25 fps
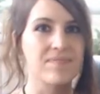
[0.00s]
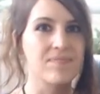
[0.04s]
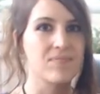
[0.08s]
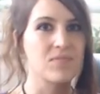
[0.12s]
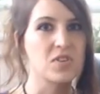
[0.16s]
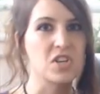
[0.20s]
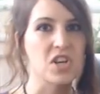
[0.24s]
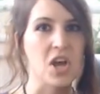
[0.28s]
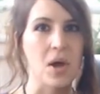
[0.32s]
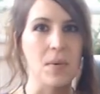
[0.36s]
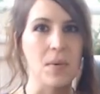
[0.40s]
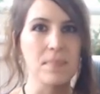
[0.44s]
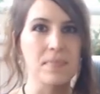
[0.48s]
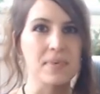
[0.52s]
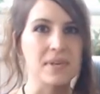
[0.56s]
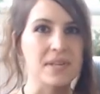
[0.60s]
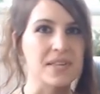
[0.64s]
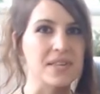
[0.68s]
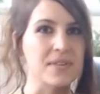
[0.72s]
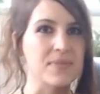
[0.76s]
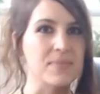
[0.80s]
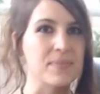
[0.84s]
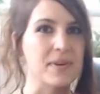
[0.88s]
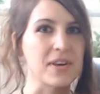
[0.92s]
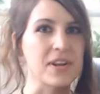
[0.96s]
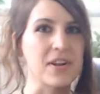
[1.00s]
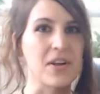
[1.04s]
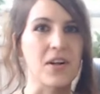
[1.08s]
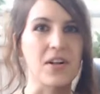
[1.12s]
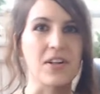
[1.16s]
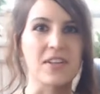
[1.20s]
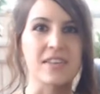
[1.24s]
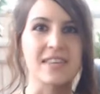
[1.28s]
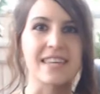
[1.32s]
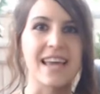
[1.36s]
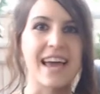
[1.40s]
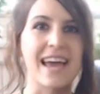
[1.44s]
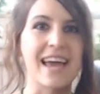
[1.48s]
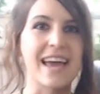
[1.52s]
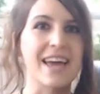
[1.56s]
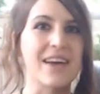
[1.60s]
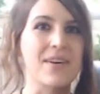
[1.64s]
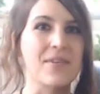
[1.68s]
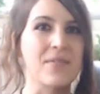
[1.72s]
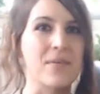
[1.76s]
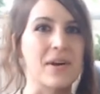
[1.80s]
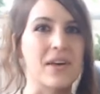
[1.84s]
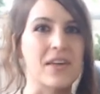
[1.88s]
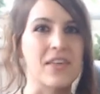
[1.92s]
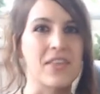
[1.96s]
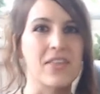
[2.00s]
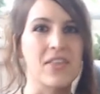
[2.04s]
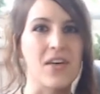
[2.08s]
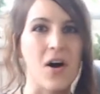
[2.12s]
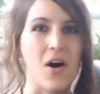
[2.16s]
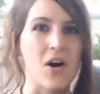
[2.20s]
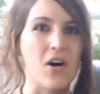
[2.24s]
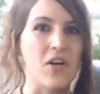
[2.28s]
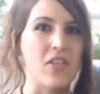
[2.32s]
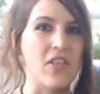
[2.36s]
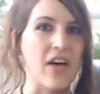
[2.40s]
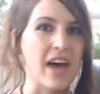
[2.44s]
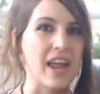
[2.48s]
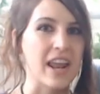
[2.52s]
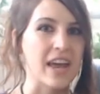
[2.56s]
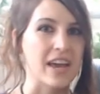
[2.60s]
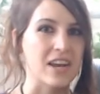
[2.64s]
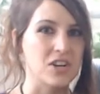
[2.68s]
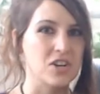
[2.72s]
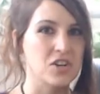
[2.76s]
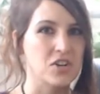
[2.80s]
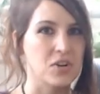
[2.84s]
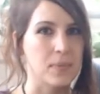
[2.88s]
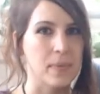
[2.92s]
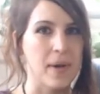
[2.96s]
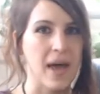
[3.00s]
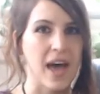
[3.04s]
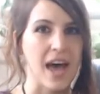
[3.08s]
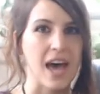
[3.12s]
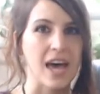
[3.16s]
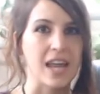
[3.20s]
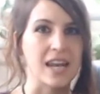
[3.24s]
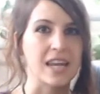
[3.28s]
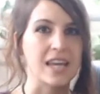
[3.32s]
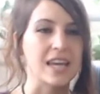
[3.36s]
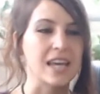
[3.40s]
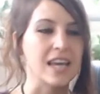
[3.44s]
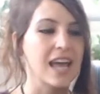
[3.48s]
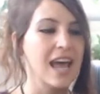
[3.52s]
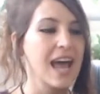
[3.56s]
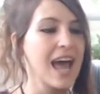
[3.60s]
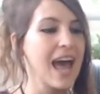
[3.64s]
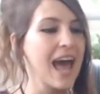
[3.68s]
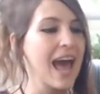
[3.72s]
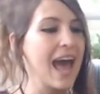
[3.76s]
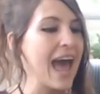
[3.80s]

jump and spin all day with all that extra padding,